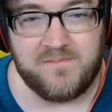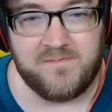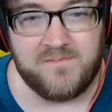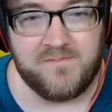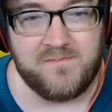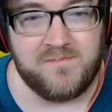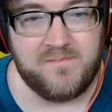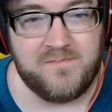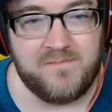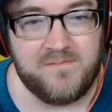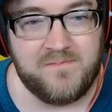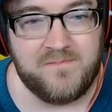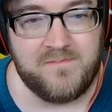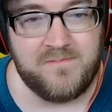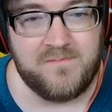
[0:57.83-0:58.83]
if you know what I mean.
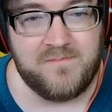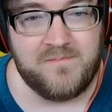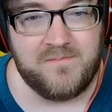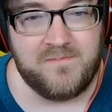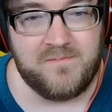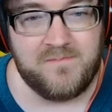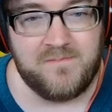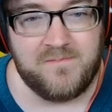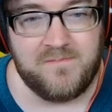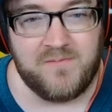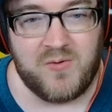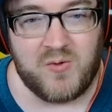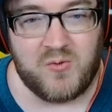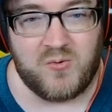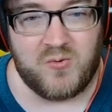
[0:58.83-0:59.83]

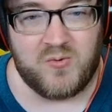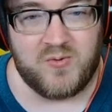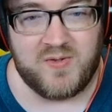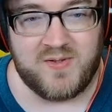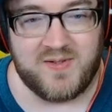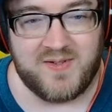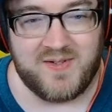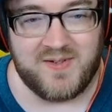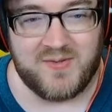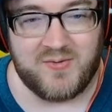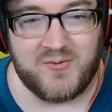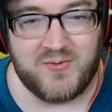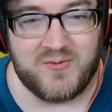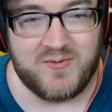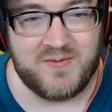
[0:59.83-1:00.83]
Ooh, that's
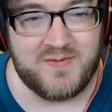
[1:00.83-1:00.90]
cool.